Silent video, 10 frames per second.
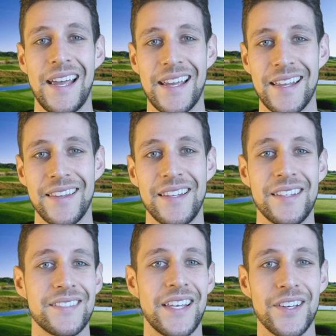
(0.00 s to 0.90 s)
And
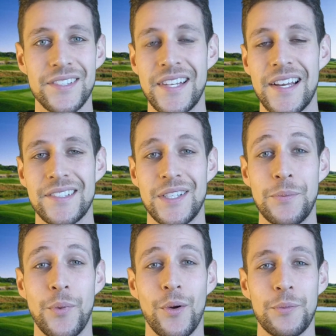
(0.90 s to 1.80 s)
the sales tax
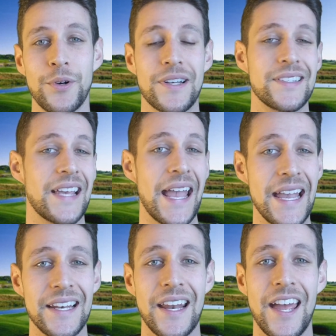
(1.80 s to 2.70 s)
in Bolingbrook is
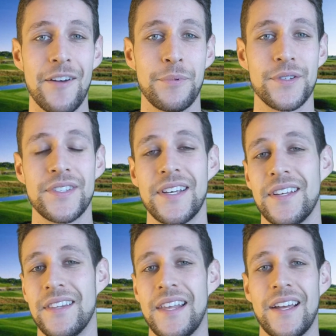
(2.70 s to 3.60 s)

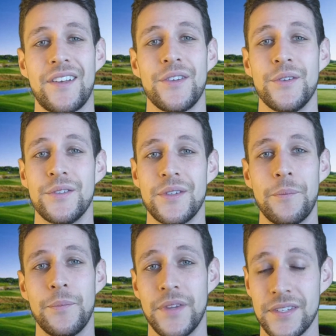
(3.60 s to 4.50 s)
8.5%, and that includes
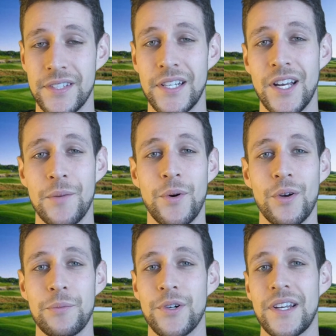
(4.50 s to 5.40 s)
the city of
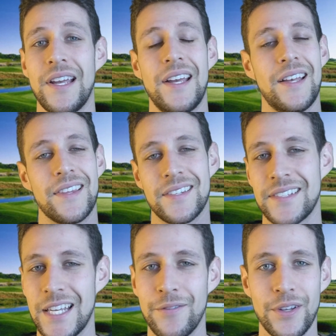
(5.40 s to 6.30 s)
Bolingbrook, the
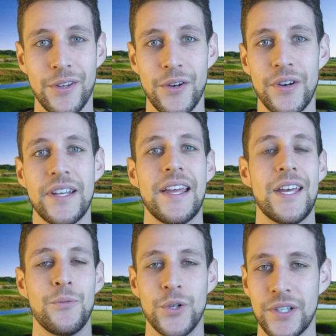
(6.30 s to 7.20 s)
state of Illinois,
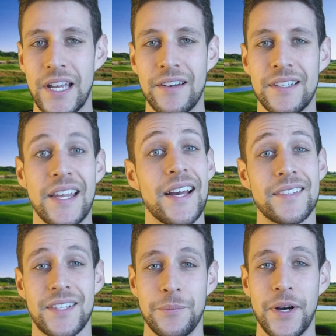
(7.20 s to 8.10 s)
and Will County
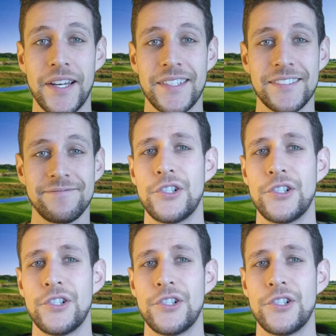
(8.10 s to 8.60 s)
tax combined.